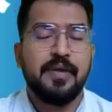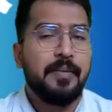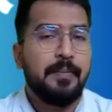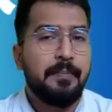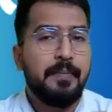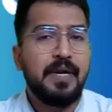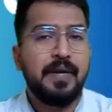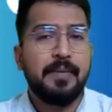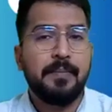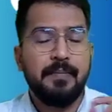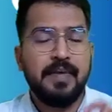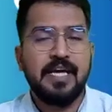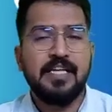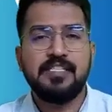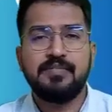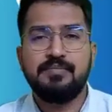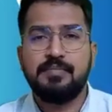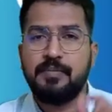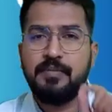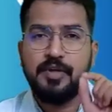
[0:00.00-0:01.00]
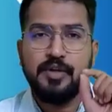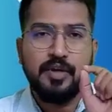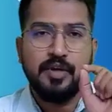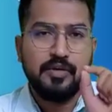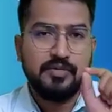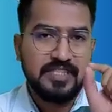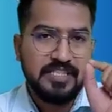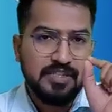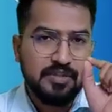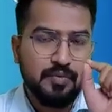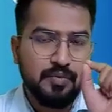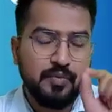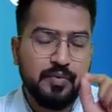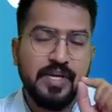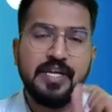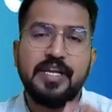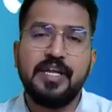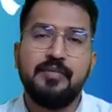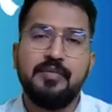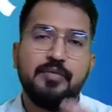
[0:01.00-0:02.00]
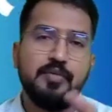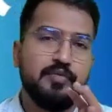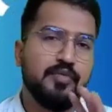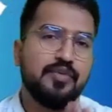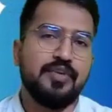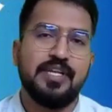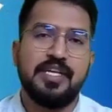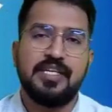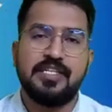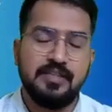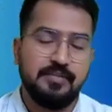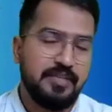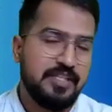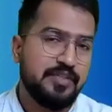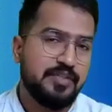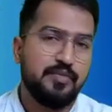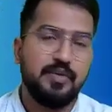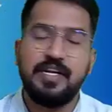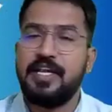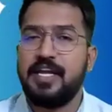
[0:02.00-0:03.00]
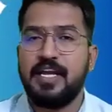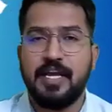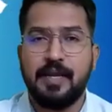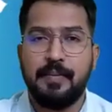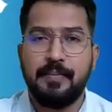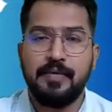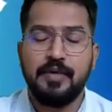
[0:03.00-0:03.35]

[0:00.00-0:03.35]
but maths paper you have just 1 day before the exam, there is 1 day gap.